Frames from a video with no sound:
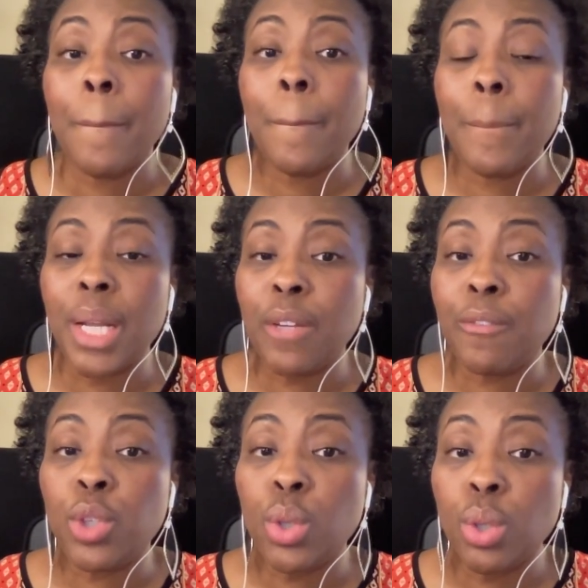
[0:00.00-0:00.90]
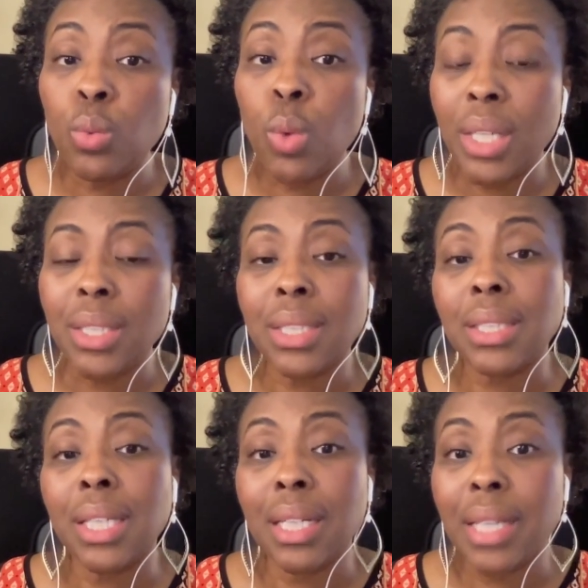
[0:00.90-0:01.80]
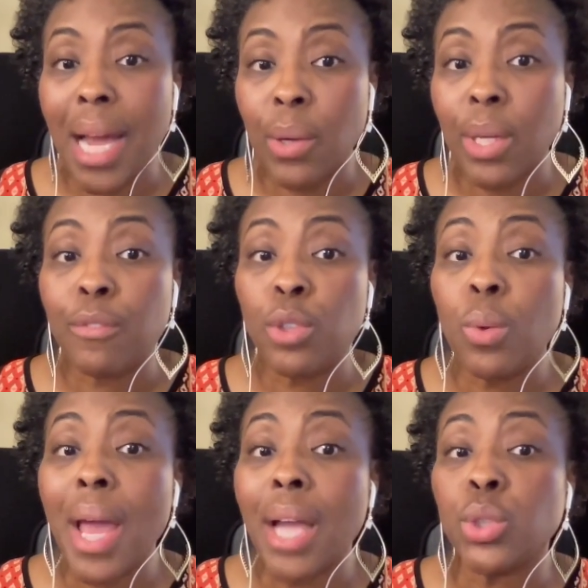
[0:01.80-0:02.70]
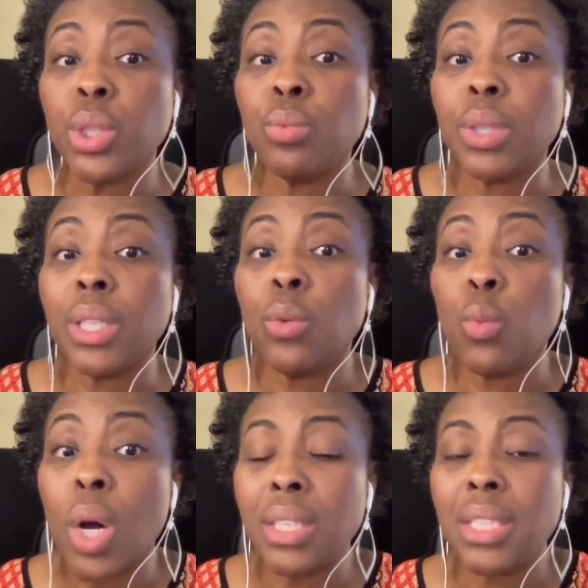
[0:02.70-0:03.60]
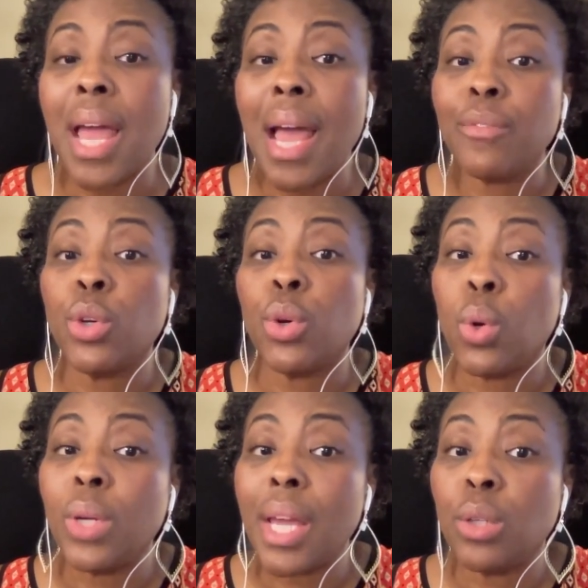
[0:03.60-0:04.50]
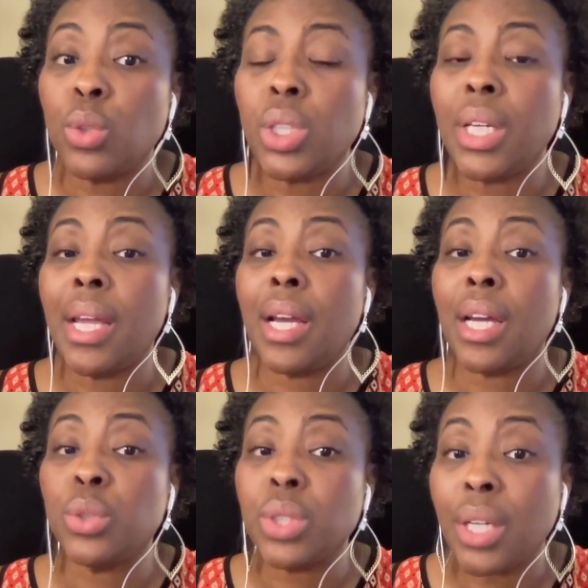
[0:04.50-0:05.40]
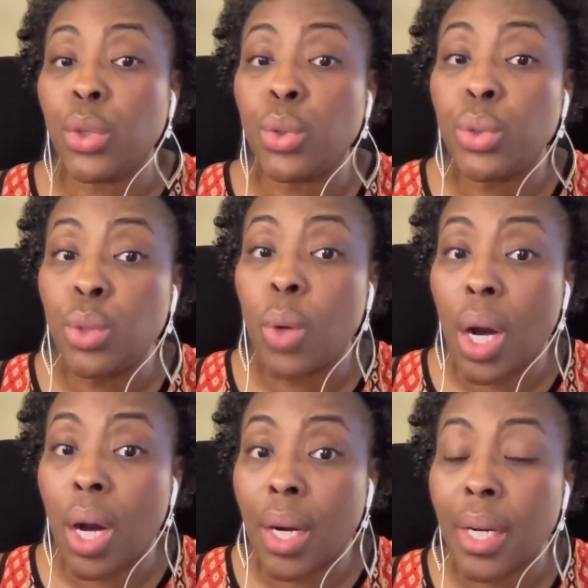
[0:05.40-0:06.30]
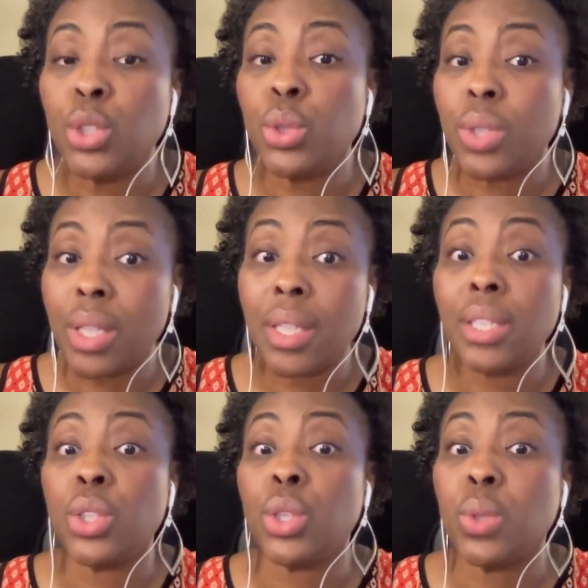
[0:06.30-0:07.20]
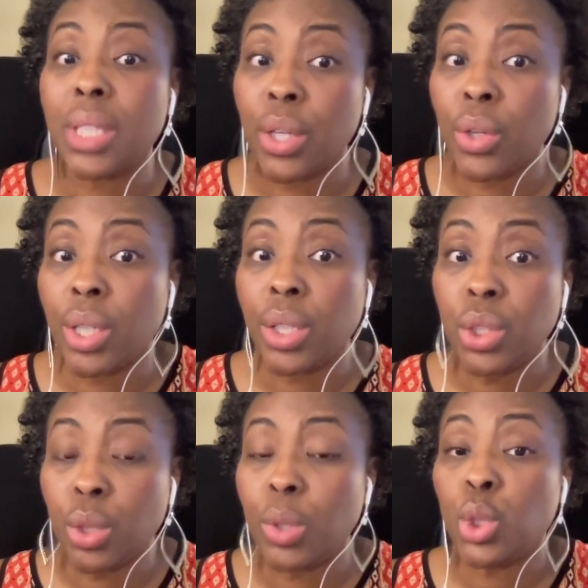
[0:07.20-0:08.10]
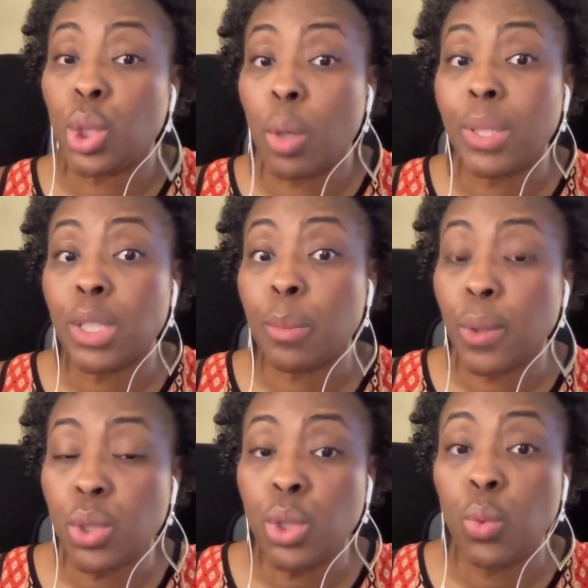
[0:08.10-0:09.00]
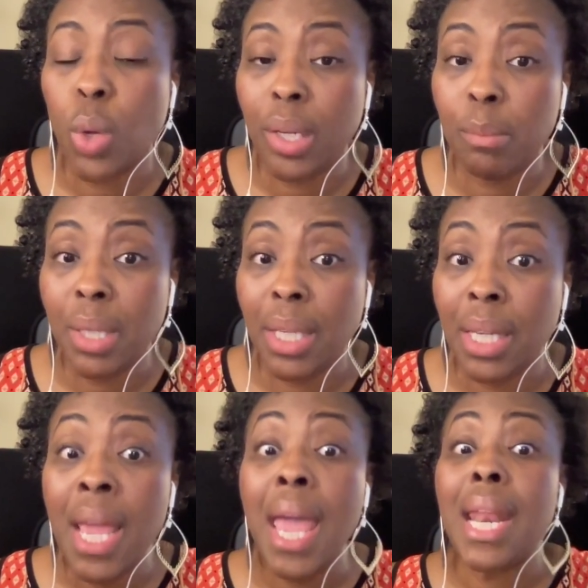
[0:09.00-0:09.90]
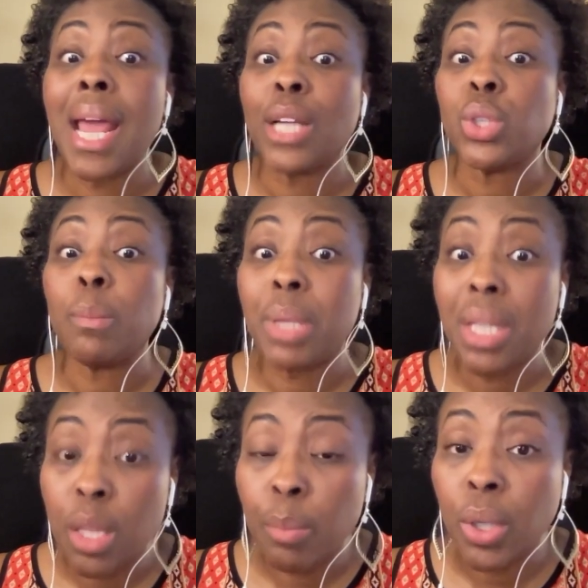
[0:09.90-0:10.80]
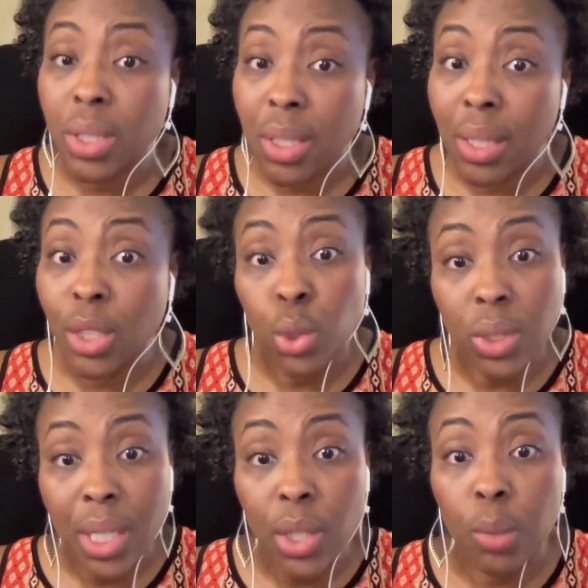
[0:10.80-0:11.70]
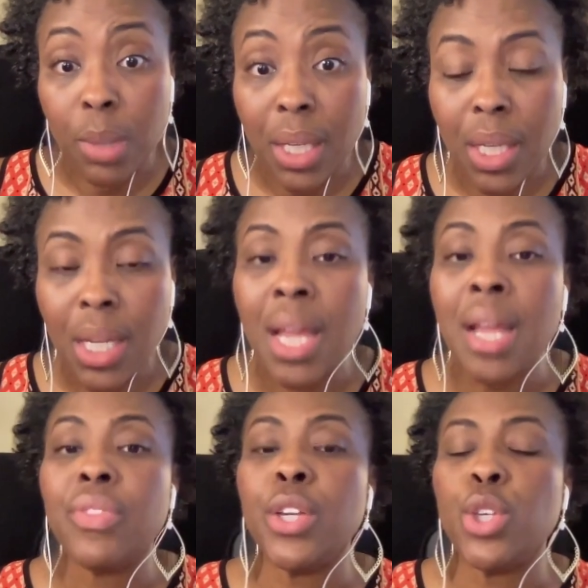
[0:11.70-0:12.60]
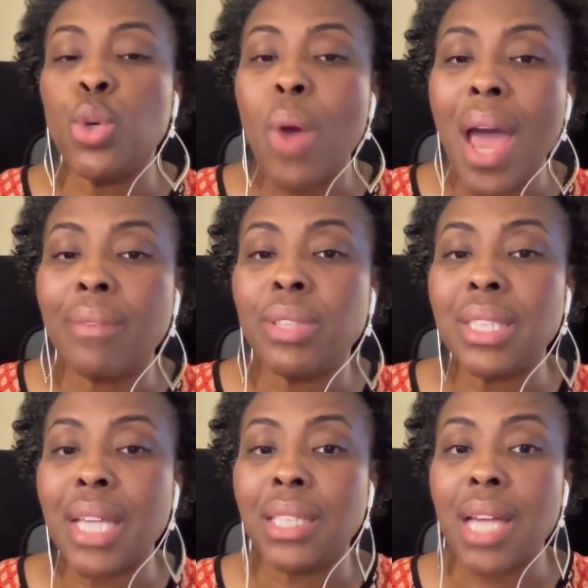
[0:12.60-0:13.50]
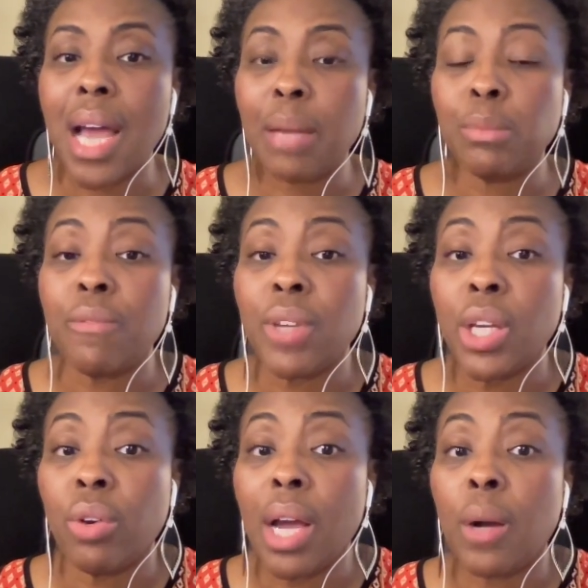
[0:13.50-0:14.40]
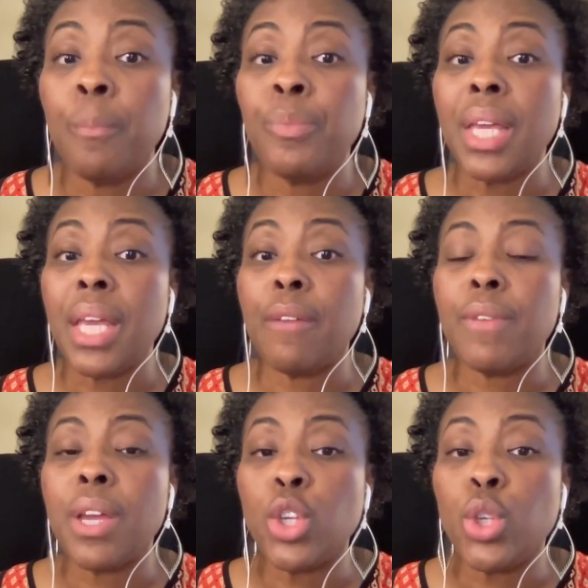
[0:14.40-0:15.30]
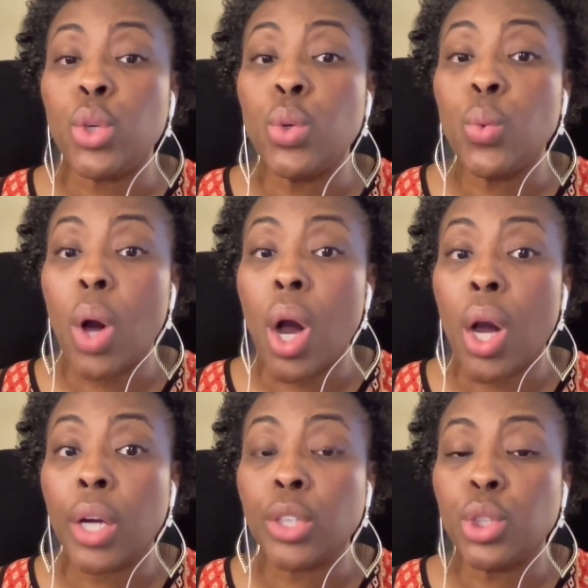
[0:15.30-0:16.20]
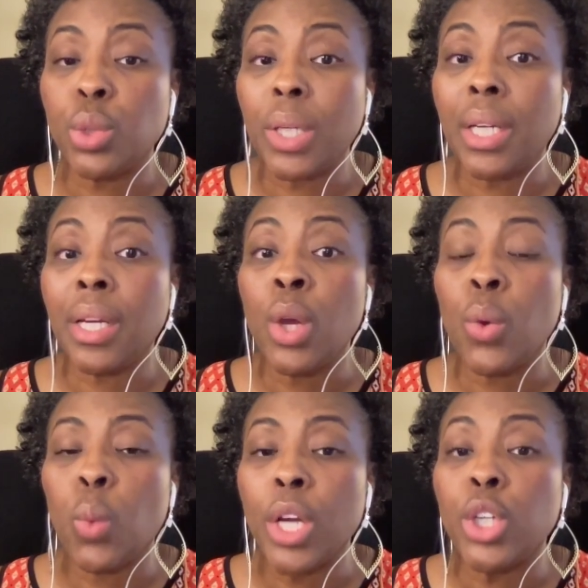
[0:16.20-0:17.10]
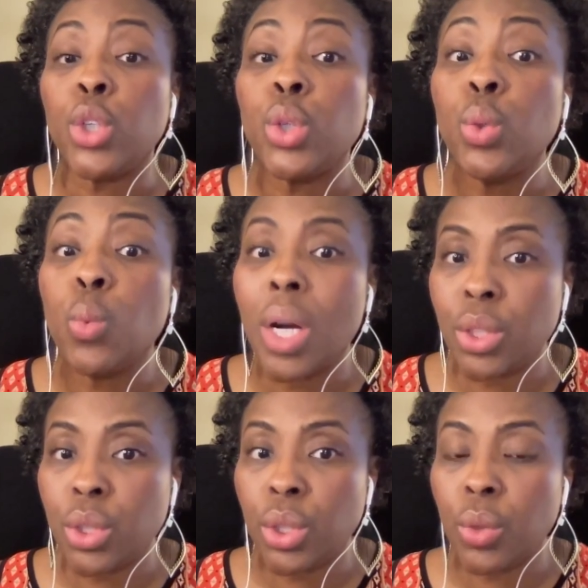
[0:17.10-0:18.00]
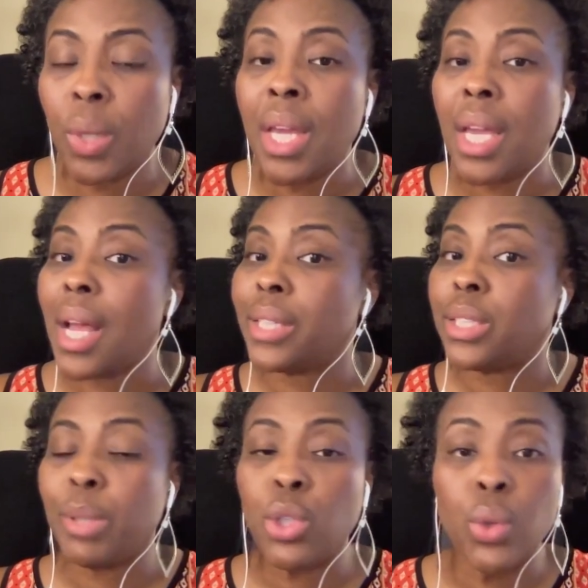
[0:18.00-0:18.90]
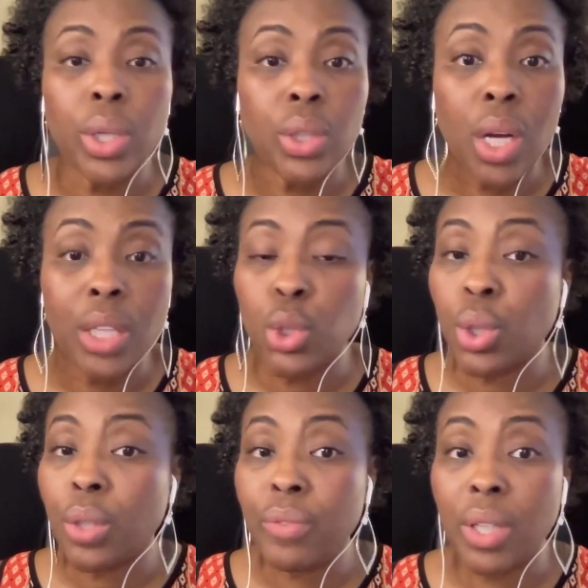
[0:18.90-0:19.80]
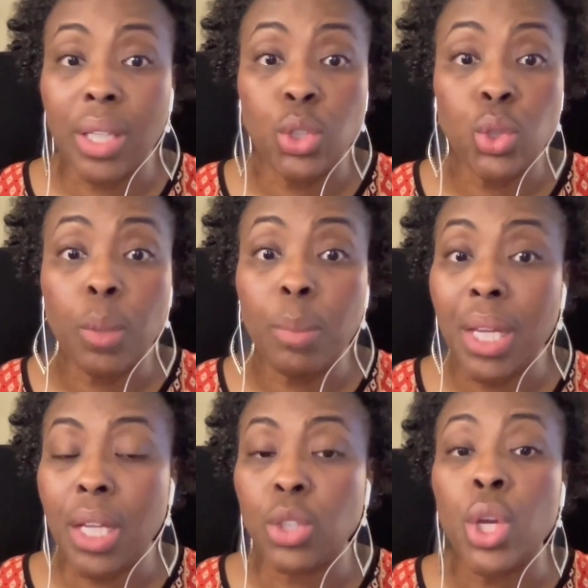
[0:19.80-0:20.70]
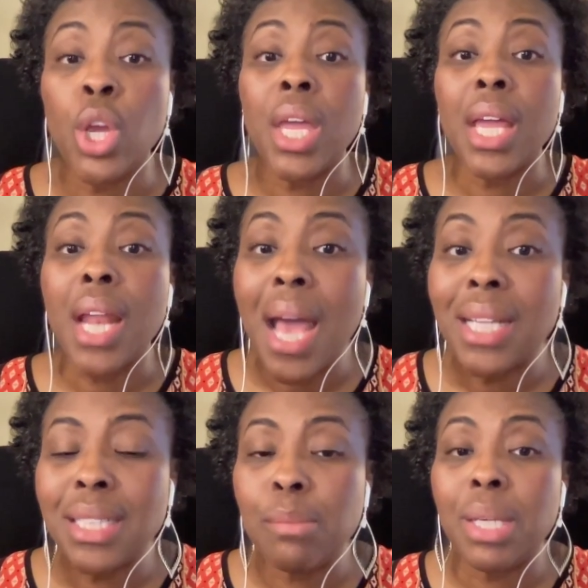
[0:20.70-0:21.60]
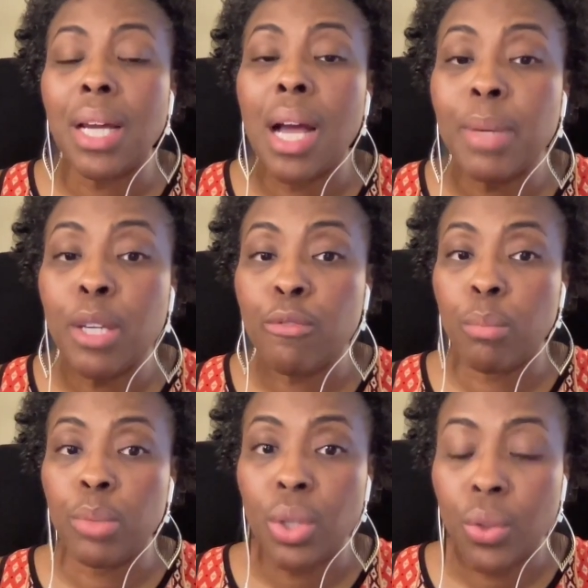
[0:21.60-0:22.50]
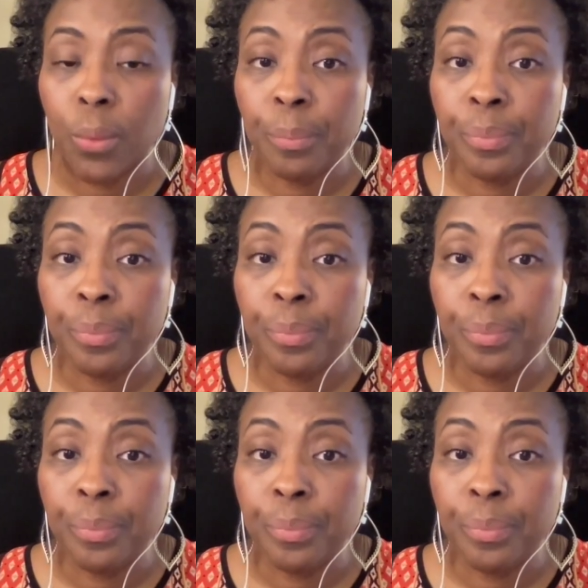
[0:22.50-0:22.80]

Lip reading: But if you want to stand out, if you actually really want to have your own energy and understand who you are and do the things that you say you're going to do and show up as the person you want to be and actually be the person that you say you're being, then you have to take time to figure out if you are doing what you want to do. It has to be your thoughts, your feelings, your opinions. It has to be coming from you.